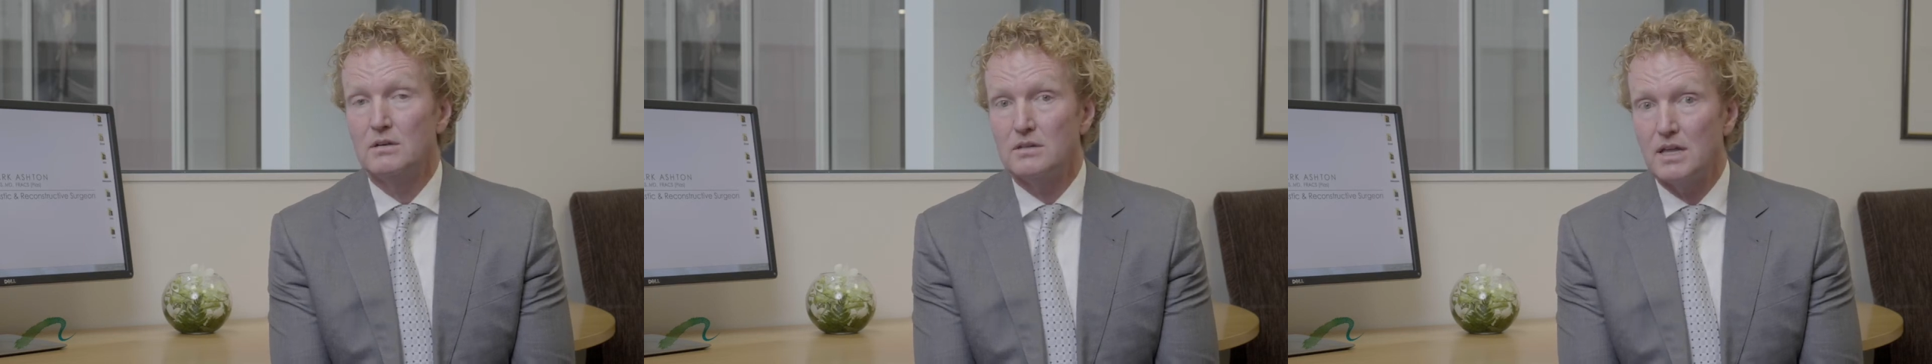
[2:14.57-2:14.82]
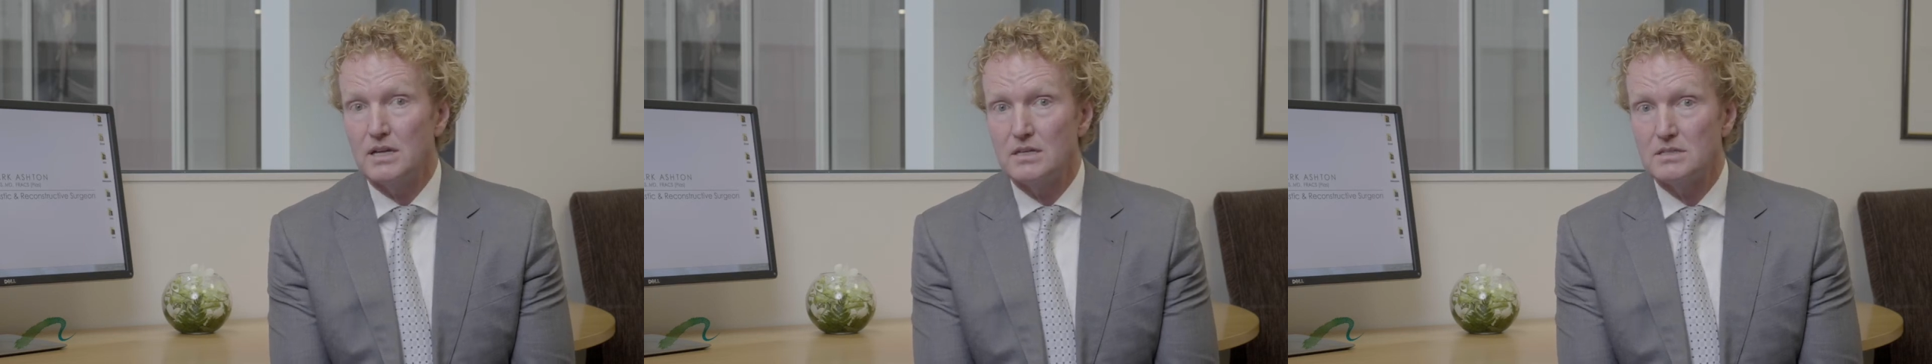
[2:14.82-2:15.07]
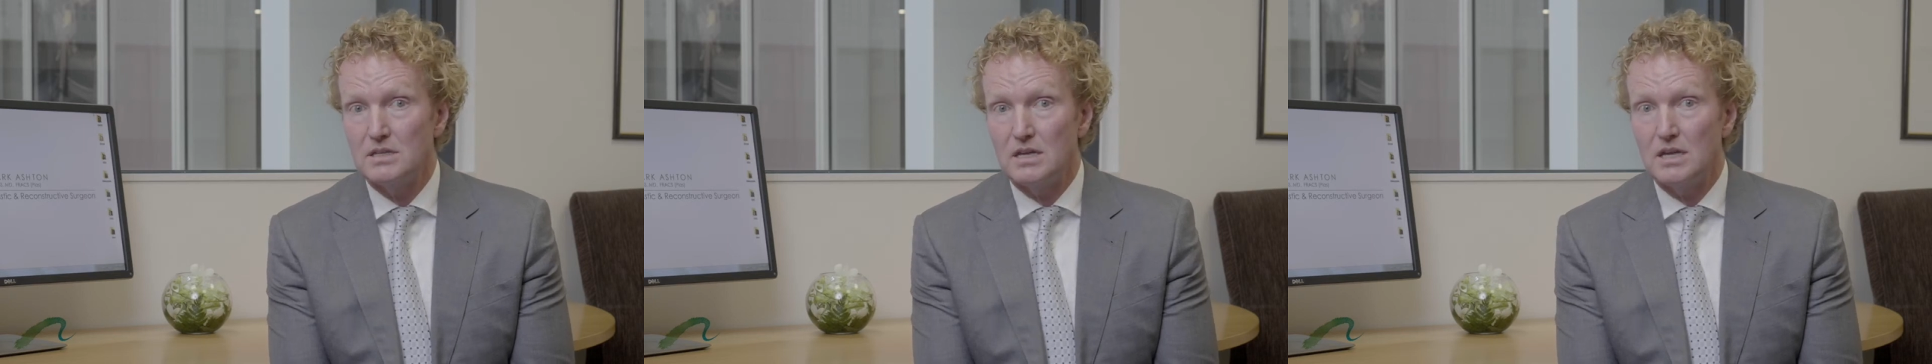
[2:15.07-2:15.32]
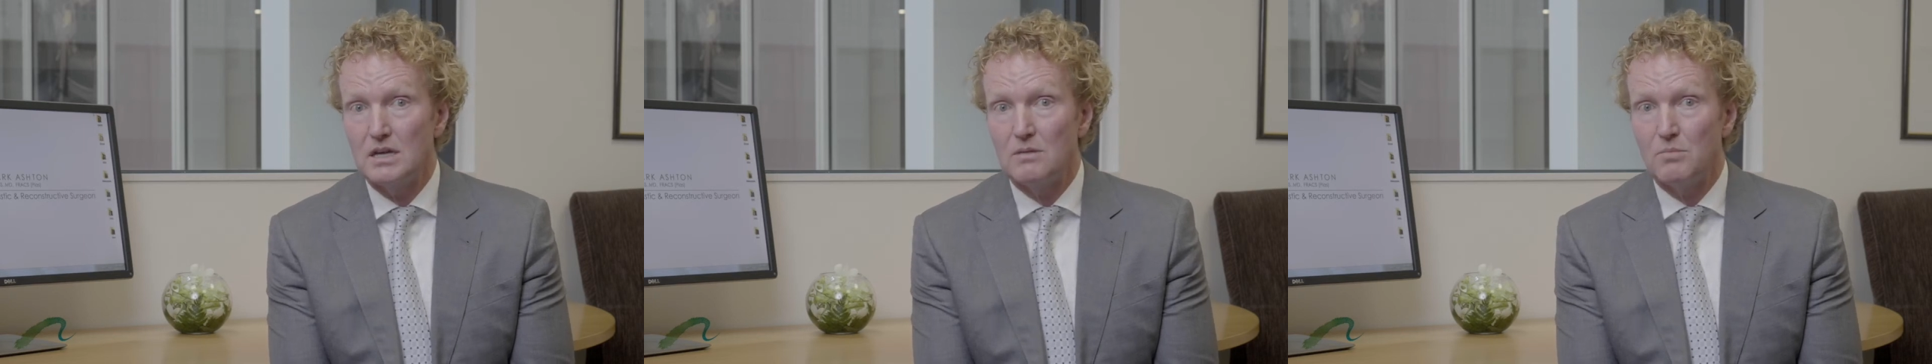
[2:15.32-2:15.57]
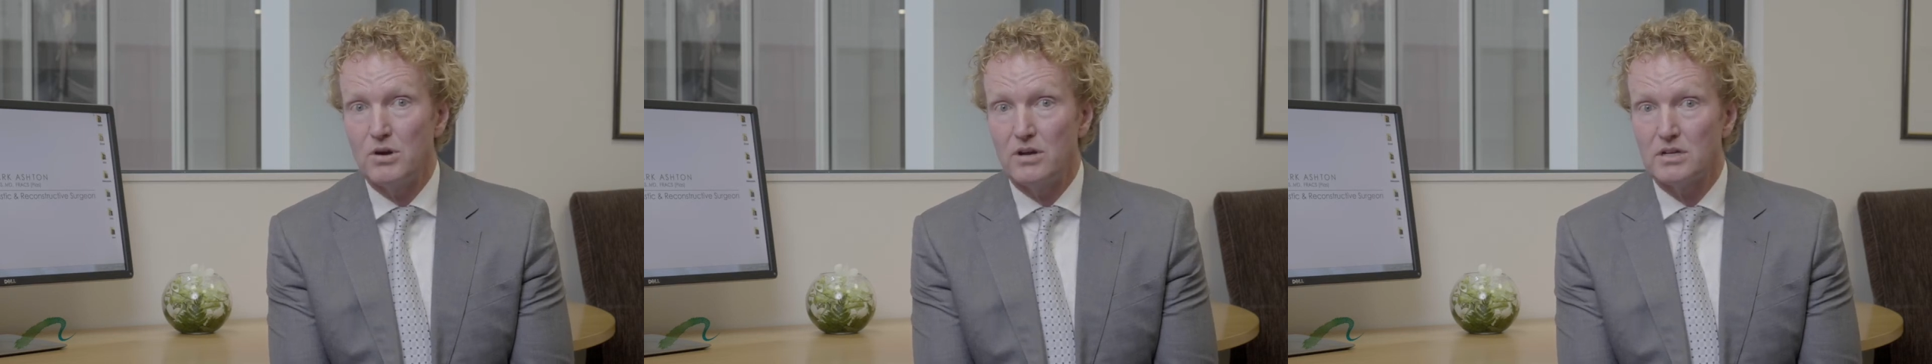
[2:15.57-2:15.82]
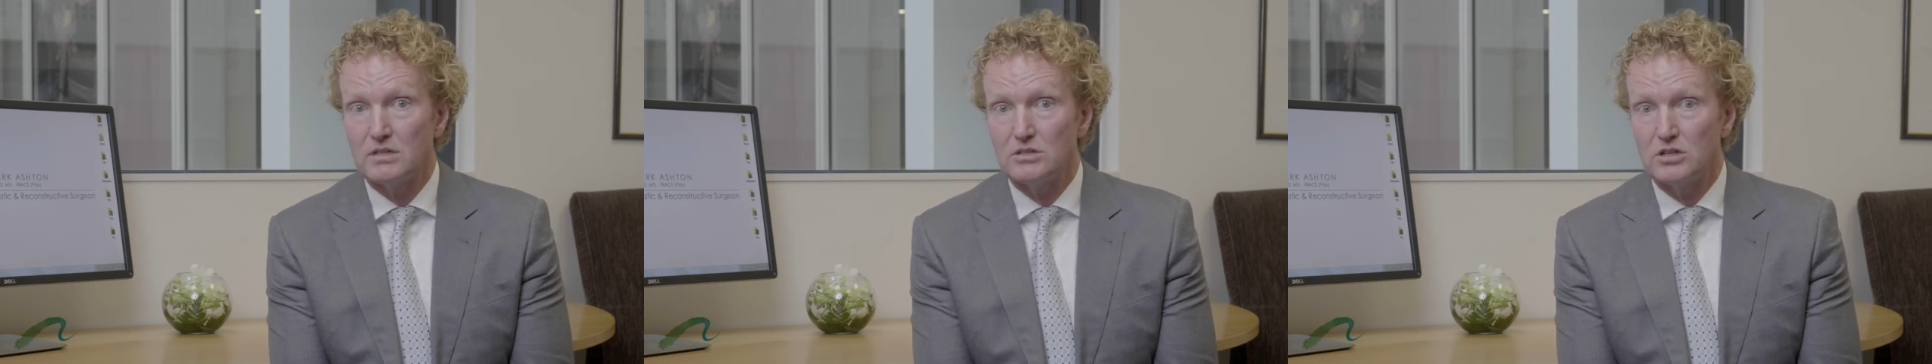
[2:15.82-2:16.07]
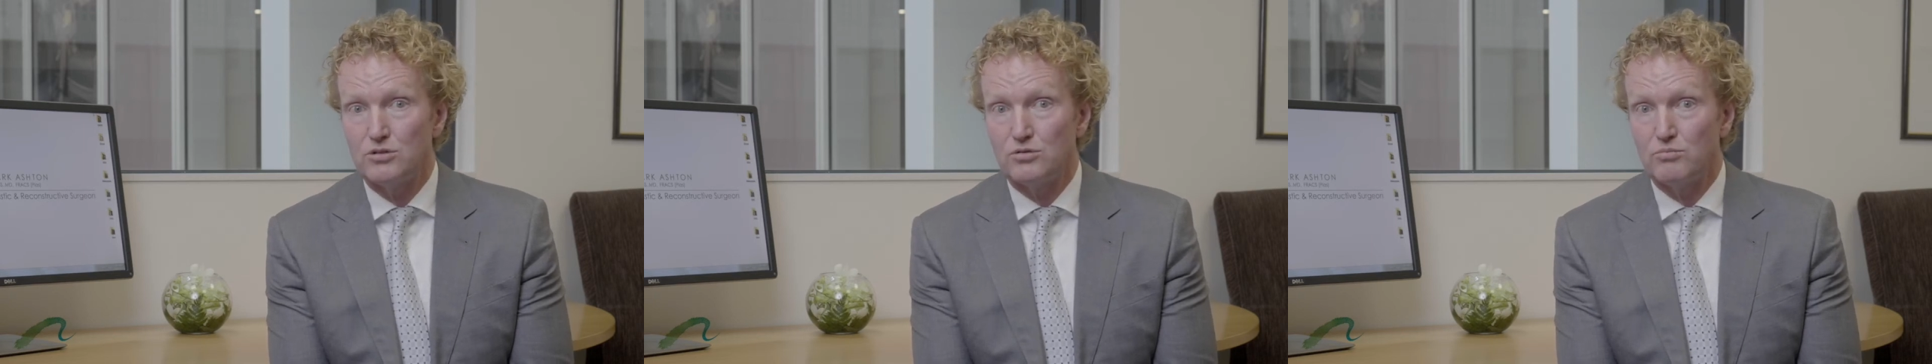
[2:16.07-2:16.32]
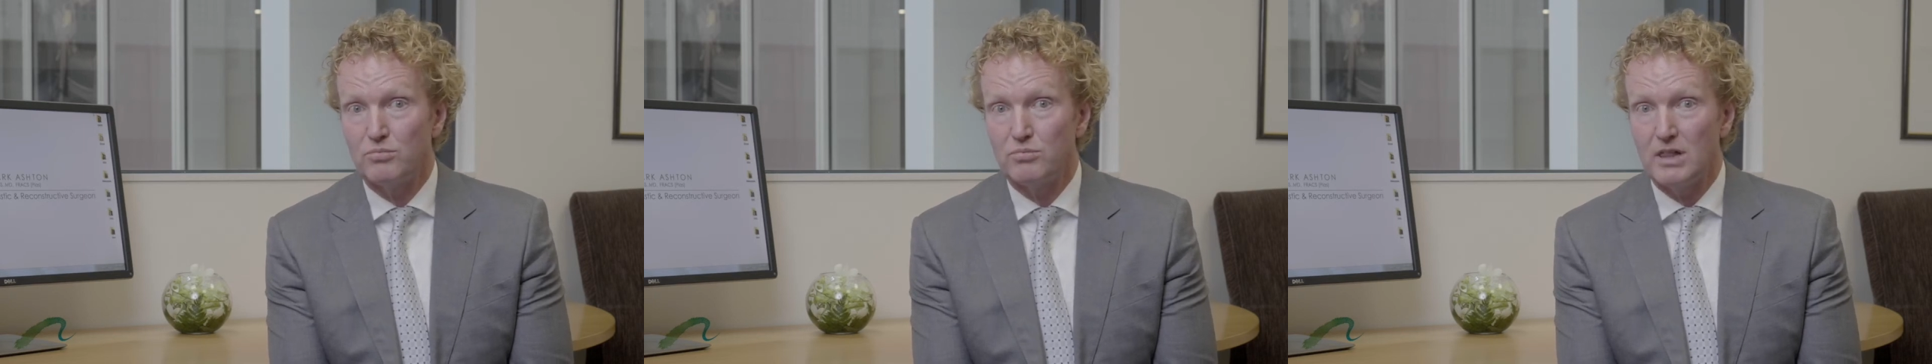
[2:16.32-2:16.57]
That is the American Journal
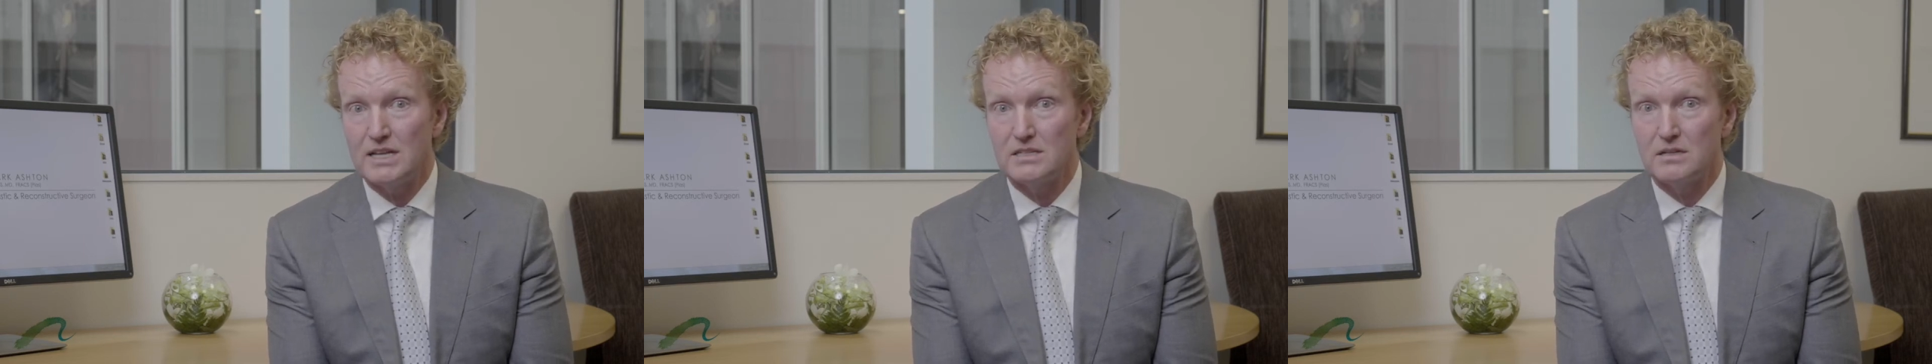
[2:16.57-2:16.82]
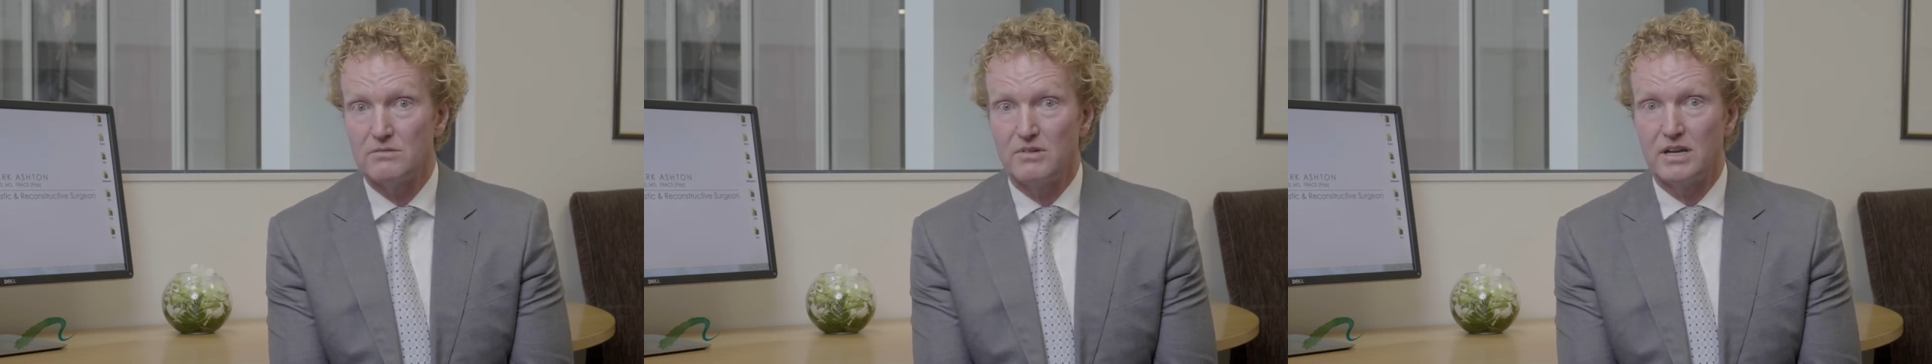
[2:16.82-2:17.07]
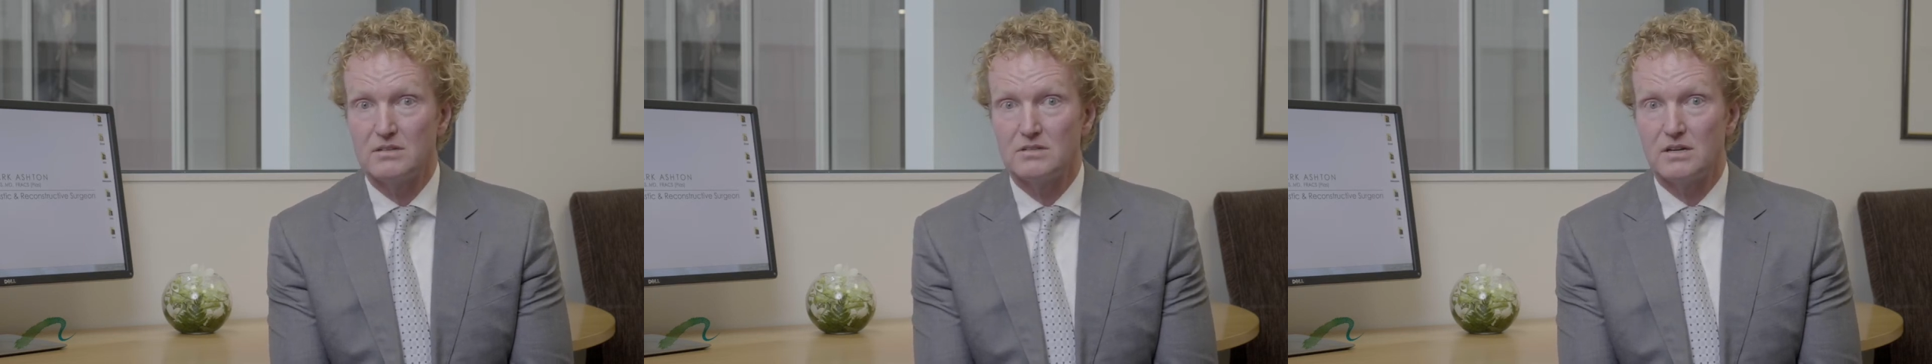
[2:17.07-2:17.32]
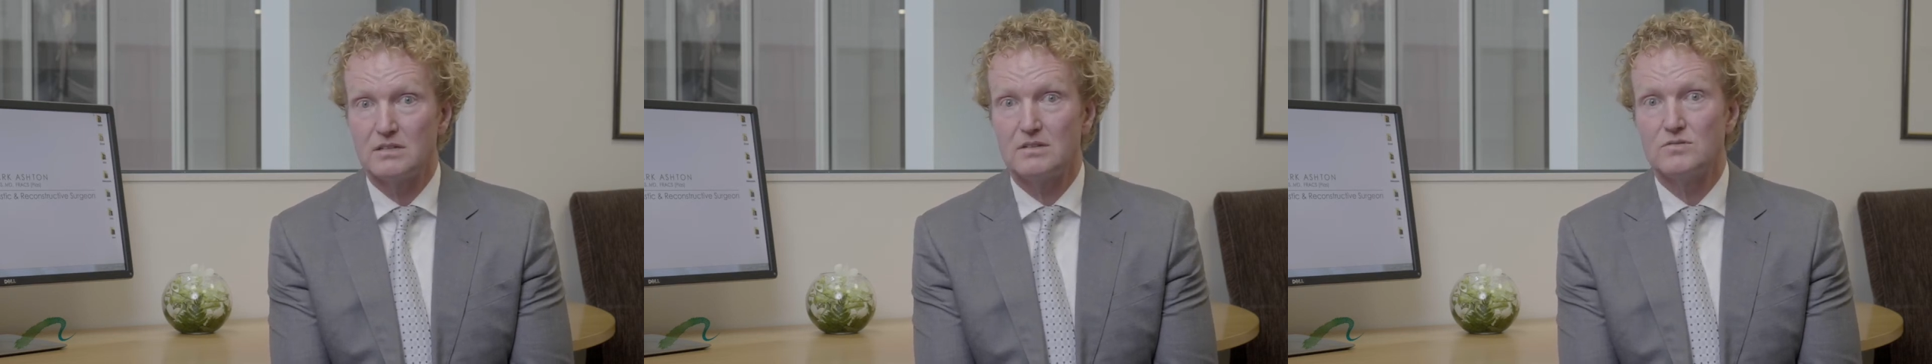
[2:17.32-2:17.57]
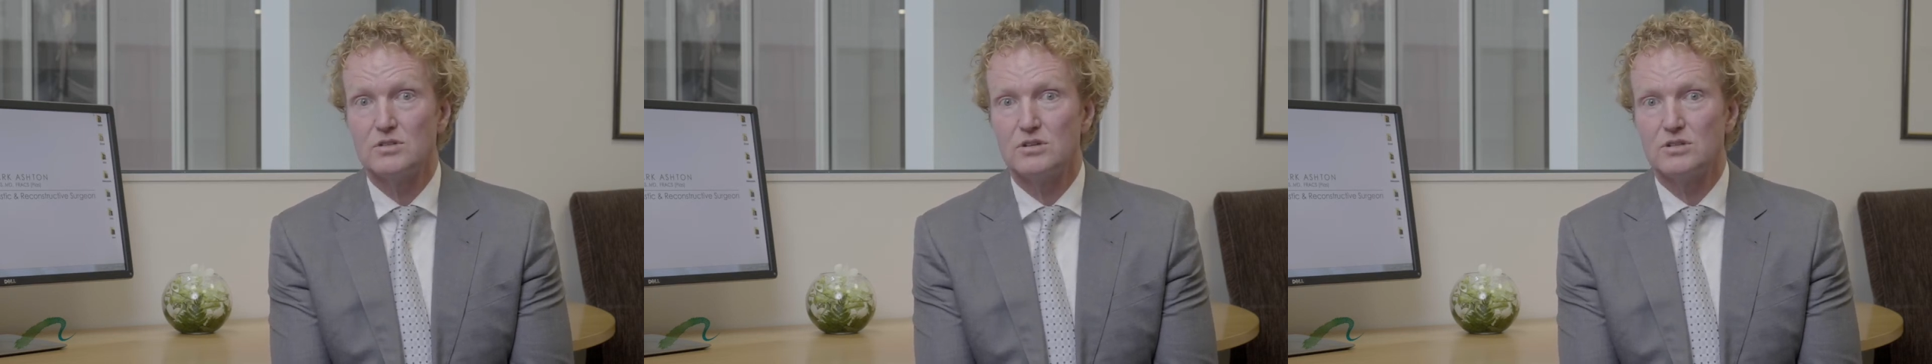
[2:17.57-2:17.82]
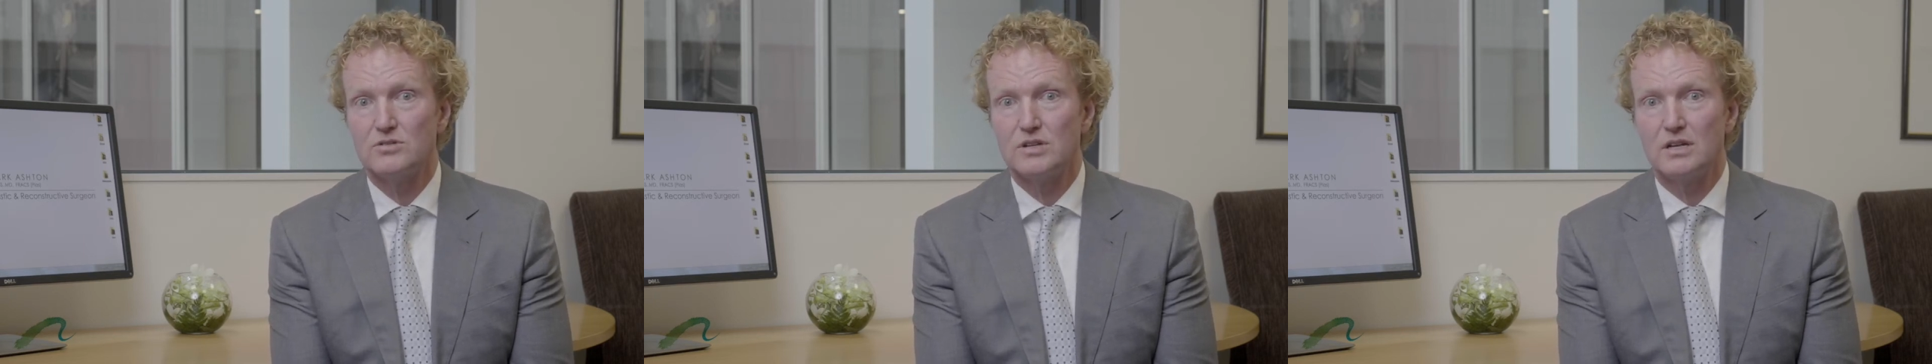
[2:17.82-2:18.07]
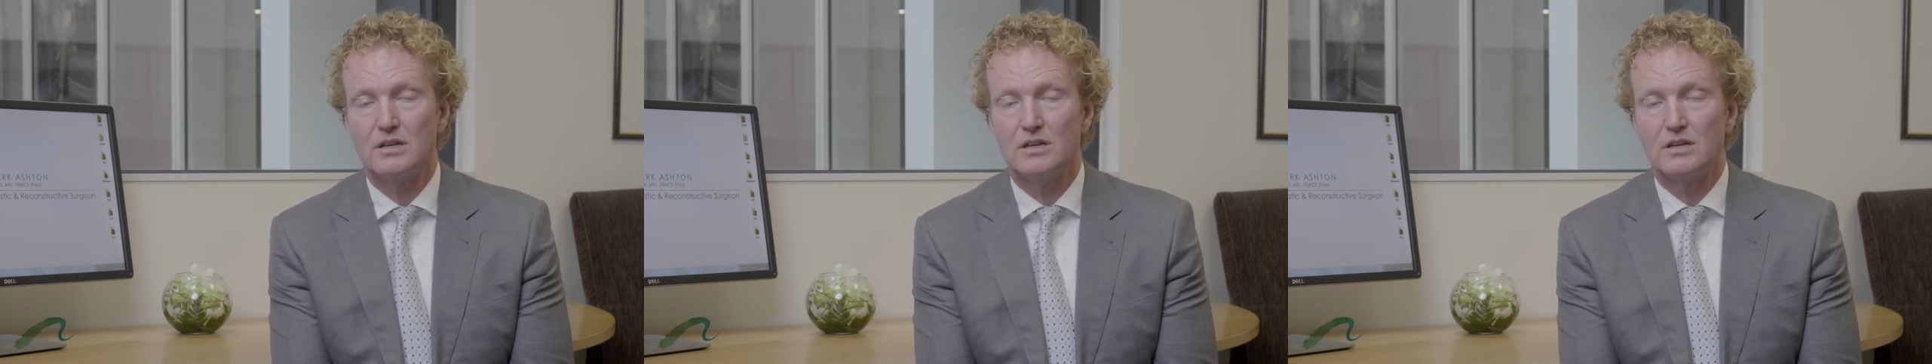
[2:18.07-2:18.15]
of Plastic and Reconstructive Surgery